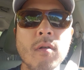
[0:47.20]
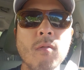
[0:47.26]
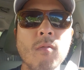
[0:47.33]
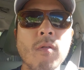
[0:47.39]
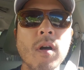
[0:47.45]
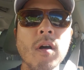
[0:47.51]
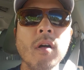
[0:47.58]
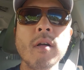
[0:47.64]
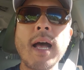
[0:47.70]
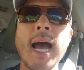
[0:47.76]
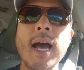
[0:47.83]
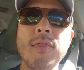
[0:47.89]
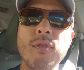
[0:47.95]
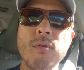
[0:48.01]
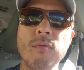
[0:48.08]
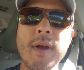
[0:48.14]
Well,
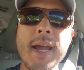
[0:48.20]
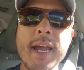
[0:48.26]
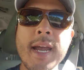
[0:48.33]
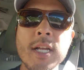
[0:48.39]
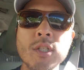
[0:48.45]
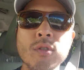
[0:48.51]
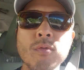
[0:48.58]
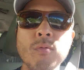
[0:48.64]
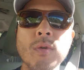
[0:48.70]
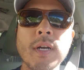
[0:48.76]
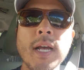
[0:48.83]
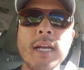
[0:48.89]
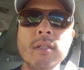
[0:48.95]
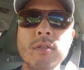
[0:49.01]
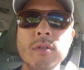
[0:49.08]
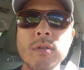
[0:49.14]
at the range, what
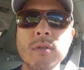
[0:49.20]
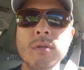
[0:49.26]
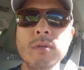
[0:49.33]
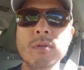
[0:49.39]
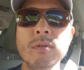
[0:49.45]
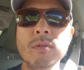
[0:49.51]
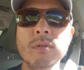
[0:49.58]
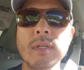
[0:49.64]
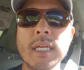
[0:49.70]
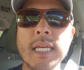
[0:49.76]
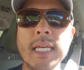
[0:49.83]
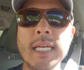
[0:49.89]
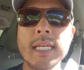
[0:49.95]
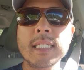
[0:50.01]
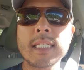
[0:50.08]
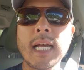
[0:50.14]
I do
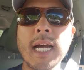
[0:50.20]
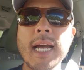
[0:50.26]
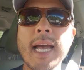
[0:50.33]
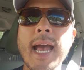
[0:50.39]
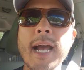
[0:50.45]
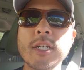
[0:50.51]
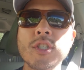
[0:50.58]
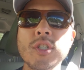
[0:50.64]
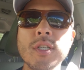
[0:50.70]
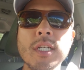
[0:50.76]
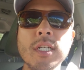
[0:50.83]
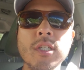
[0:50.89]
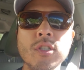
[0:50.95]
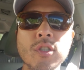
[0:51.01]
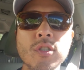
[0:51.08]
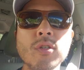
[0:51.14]
is I actually
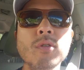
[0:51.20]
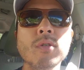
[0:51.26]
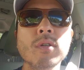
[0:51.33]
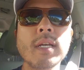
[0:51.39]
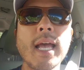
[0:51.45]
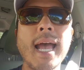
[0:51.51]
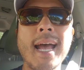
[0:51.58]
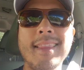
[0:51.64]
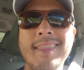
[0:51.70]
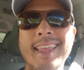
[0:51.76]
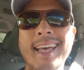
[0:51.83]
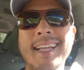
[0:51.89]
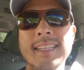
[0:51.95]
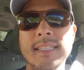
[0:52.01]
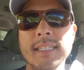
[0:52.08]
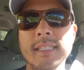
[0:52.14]
shoot at
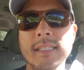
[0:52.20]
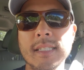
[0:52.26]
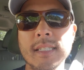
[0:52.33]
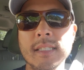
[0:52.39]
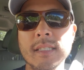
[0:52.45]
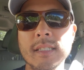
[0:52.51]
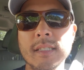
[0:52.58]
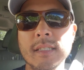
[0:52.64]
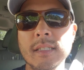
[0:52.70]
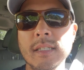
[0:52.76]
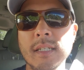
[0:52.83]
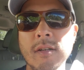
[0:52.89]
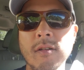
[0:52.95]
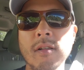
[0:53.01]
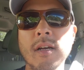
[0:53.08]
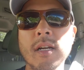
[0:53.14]
that distance.
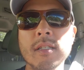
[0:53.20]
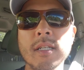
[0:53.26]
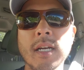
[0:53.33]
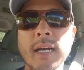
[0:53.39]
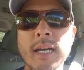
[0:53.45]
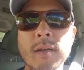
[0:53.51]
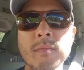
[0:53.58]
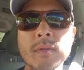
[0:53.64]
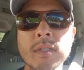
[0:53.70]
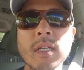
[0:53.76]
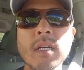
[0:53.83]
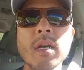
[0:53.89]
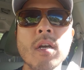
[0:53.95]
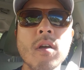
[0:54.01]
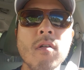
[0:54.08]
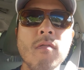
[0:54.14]
A lot of times
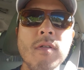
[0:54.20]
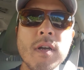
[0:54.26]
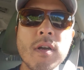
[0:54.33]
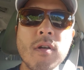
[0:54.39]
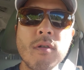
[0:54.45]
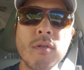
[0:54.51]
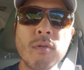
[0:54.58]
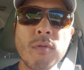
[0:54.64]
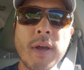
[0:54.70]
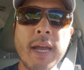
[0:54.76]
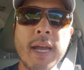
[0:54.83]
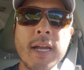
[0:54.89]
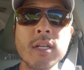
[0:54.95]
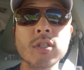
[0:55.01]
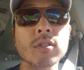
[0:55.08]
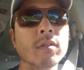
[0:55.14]
we go to the
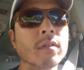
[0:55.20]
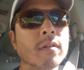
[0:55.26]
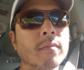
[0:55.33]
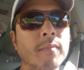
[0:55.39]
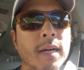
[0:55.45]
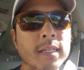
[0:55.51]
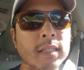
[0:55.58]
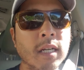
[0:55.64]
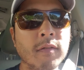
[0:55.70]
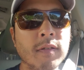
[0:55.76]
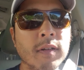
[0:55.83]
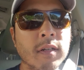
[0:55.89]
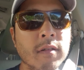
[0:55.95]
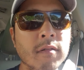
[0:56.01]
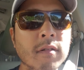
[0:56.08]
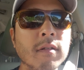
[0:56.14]
range, myself
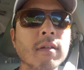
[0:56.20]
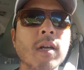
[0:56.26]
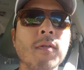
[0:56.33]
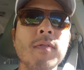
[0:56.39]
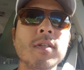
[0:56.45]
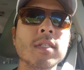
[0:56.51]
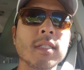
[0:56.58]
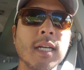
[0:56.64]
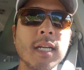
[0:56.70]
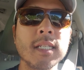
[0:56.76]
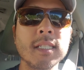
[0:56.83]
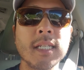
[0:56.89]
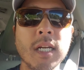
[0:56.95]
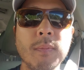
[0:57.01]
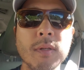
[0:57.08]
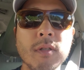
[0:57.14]
included, and we just kind of
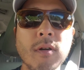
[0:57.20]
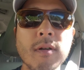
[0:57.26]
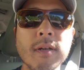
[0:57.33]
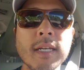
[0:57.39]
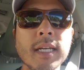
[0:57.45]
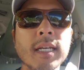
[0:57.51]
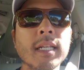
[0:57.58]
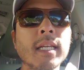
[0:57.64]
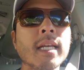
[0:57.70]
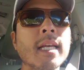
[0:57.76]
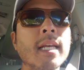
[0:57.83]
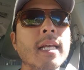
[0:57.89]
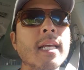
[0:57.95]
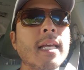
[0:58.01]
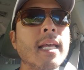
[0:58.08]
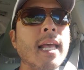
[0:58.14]
set up a target
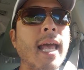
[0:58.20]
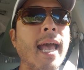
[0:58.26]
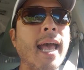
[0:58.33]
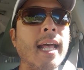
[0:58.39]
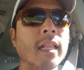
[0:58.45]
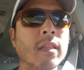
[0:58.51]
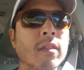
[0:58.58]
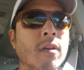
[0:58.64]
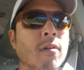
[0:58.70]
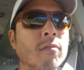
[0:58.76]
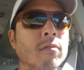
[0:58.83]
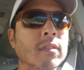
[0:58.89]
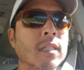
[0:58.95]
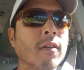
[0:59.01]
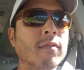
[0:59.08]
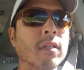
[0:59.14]
at known
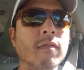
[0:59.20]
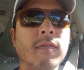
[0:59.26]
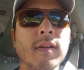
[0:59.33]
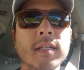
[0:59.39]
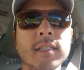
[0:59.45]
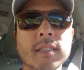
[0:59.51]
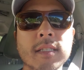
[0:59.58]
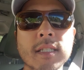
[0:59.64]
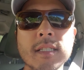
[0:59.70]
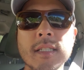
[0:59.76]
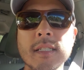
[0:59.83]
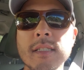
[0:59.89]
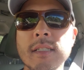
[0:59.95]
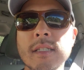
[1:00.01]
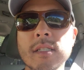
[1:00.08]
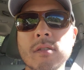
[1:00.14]
self-defense
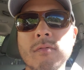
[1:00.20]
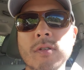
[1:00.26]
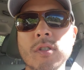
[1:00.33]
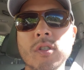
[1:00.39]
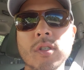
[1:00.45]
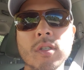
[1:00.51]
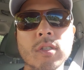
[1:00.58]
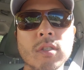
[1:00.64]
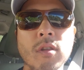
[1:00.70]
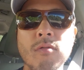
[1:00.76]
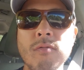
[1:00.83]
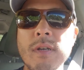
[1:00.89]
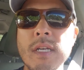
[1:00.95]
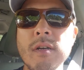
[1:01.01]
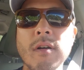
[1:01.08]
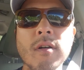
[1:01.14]
distances, which is
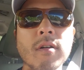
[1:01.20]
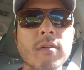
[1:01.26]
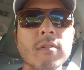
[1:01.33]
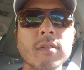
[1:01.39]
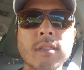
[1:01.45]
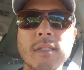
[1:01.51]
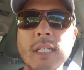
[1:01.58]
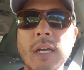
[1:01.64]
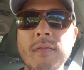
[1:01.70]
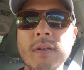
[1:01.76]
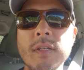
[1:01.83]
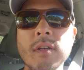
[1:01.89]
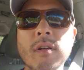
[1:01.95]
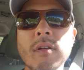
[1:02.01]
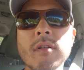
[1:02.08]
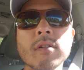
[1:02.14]
3 yards, 7
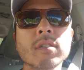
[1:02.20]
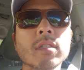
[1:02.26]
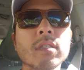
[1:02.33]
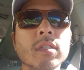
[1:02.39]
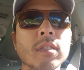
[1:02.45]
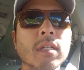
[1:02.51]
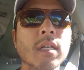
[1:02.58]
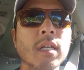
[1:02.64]
yards,